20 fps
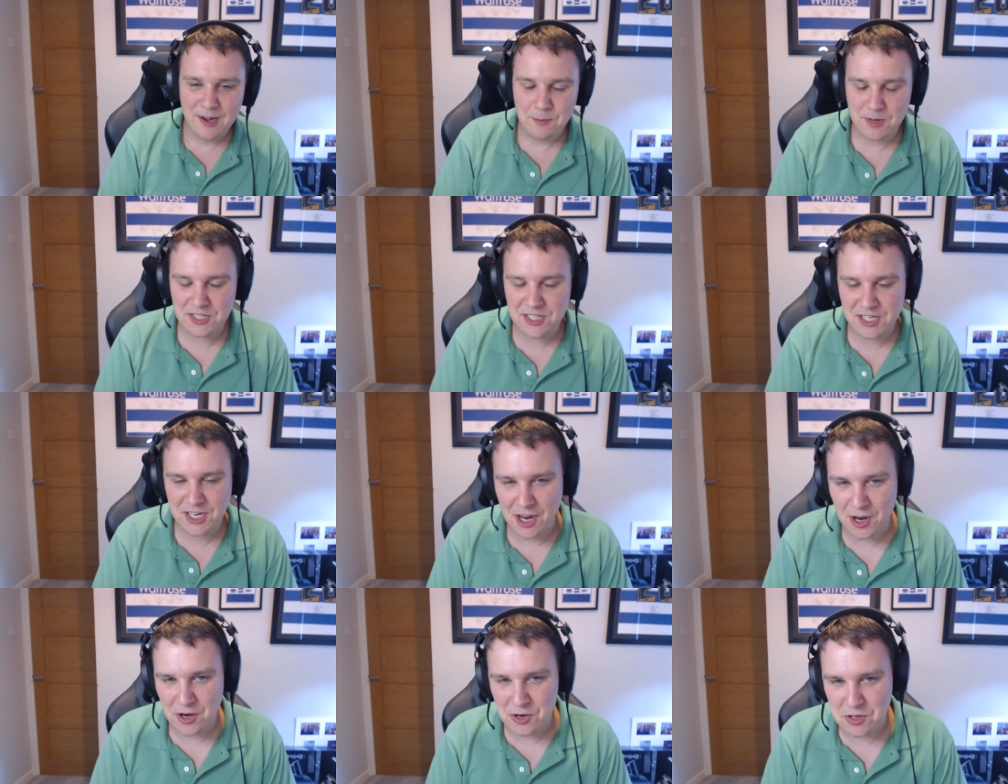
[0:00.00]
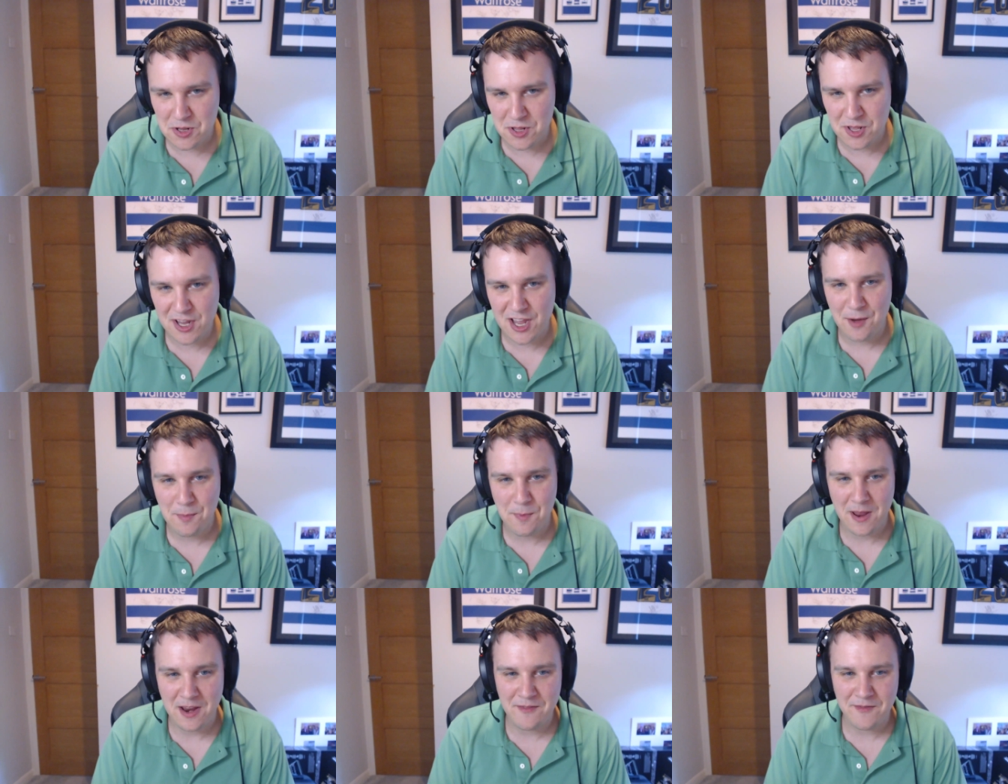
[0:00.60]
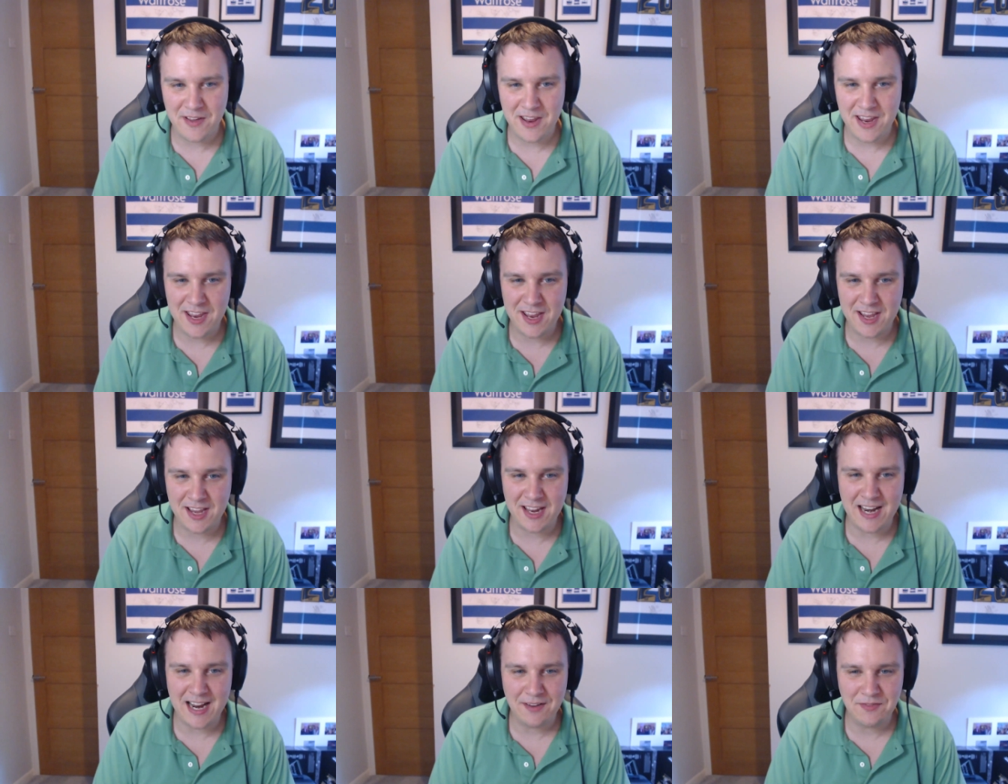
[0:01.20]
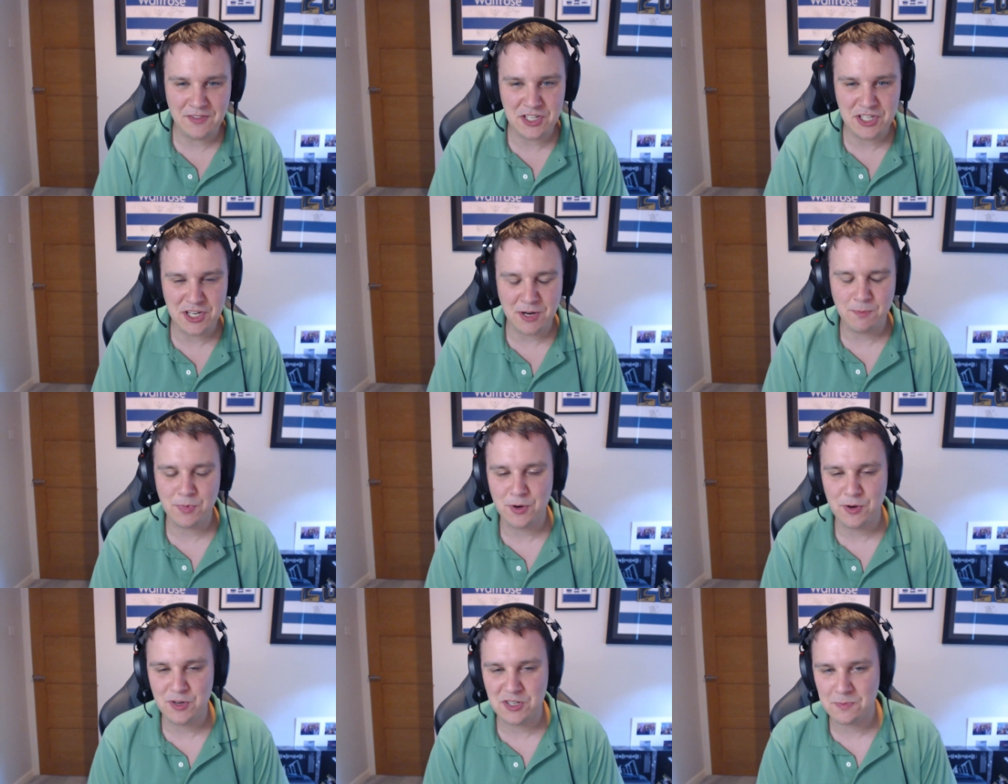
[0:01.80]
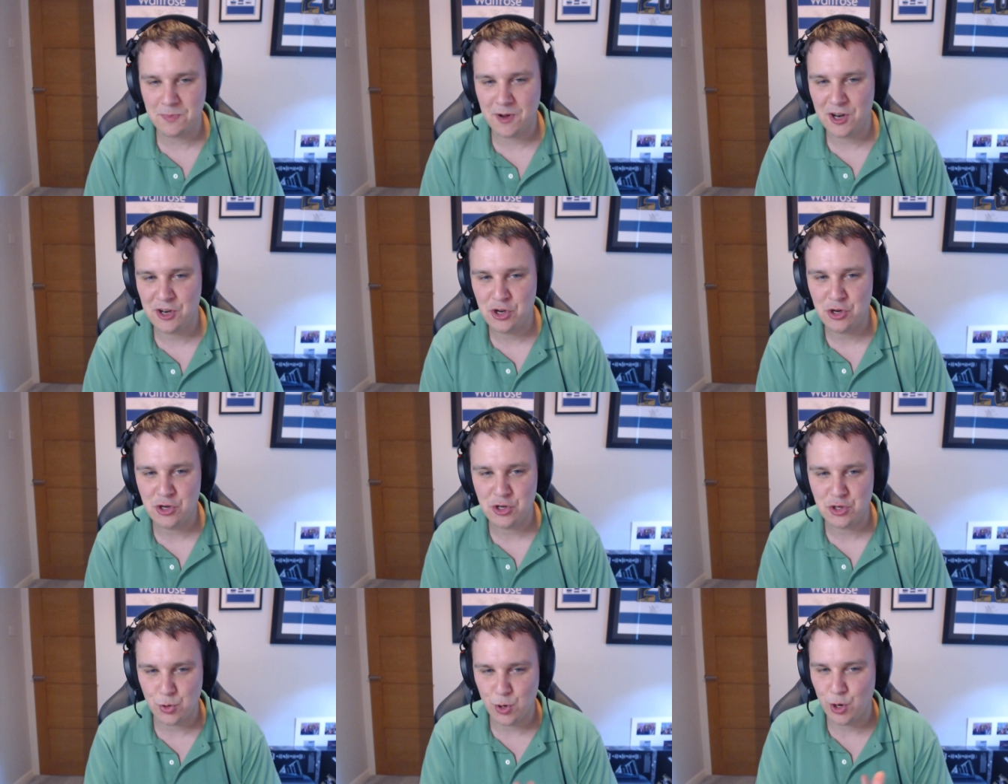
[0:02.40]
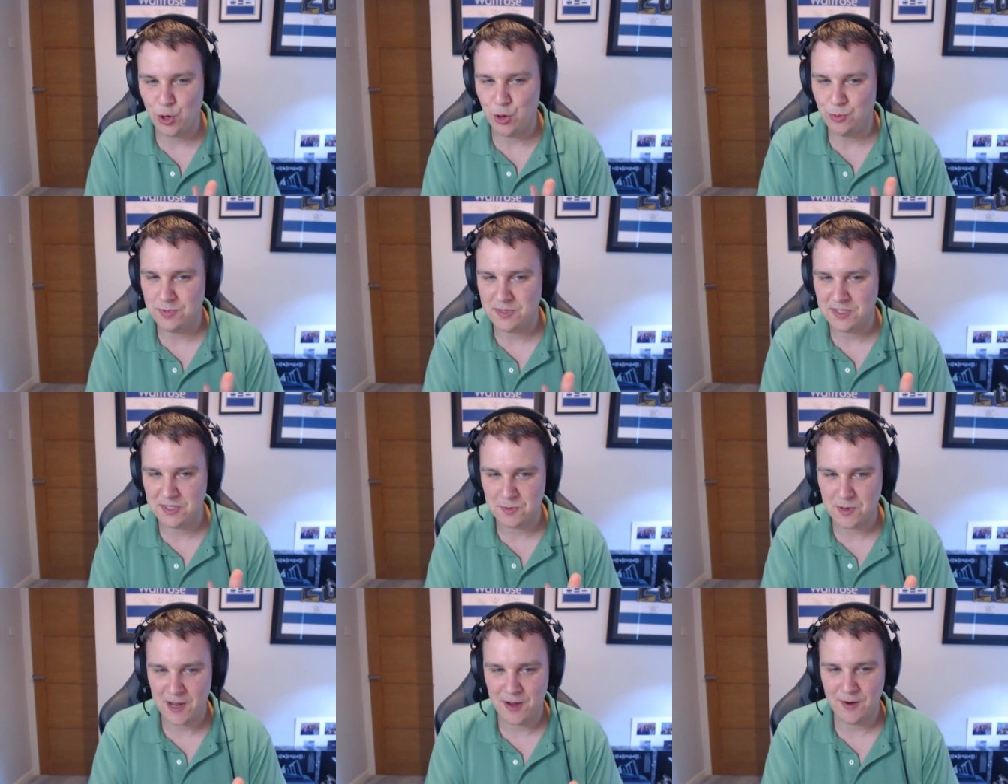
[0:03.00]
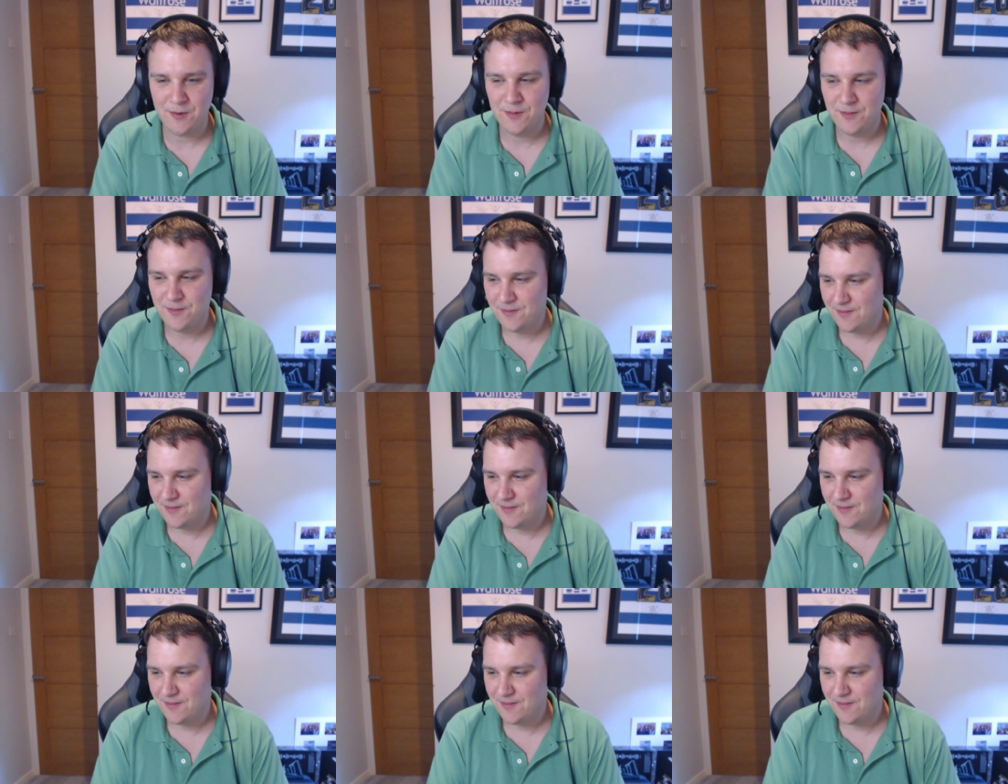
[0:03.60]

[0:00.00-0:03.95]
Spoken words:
But to go through the Cup, Ingve, you're going to have to jump through some unusual hoops as well.